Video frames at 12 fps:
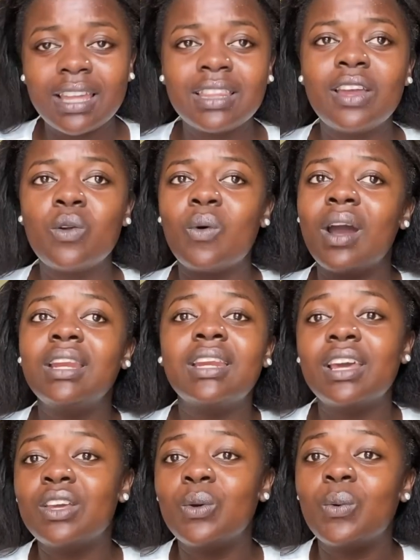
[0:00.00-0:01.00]
And then one
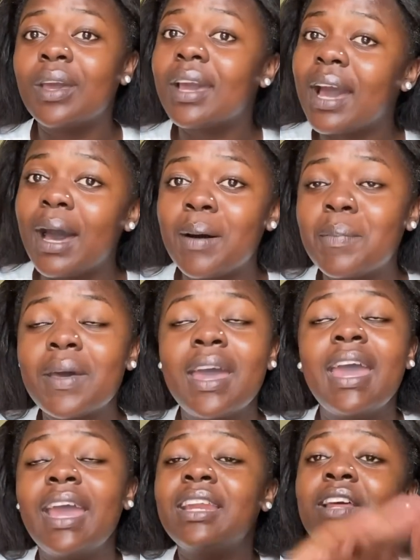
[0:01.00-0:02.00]
day you wake up
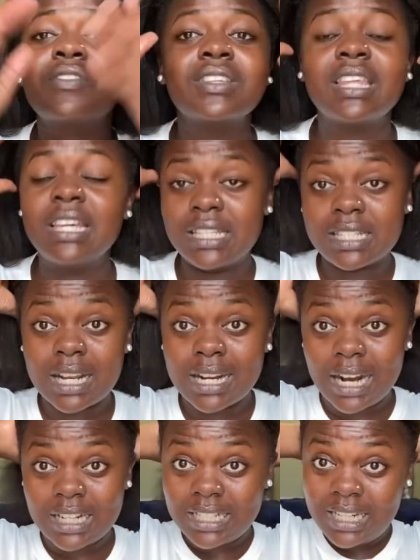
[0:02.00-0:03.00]
and everything is
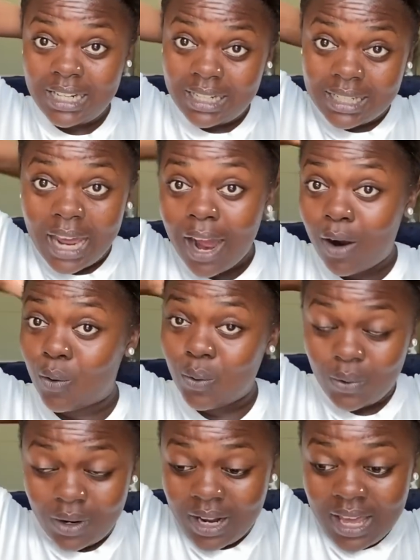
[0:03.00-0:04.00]
crashing
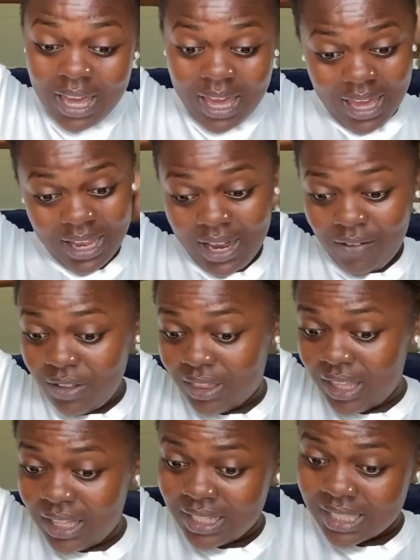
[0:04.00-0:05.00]
down and
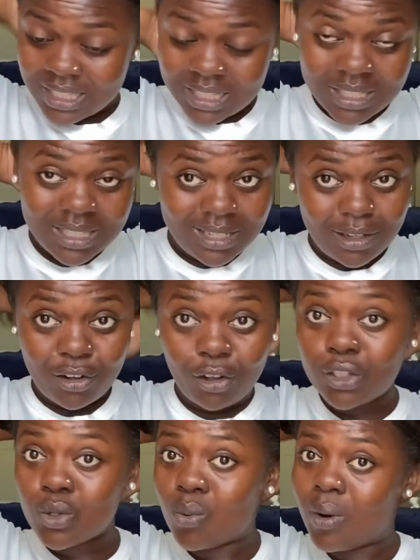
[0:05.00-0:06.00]
everything is just
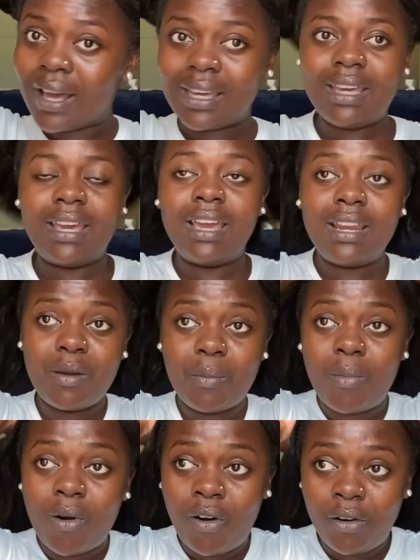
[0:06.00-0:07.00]
not working
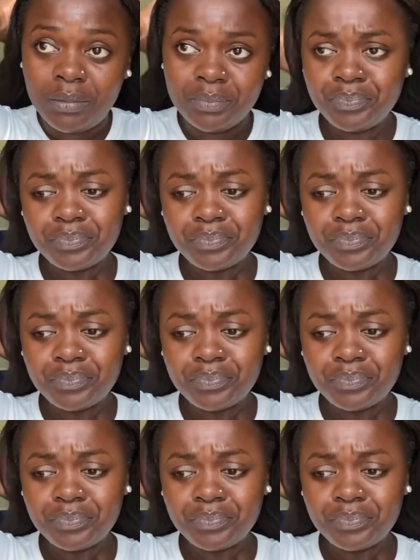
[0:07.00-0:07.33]
anymore.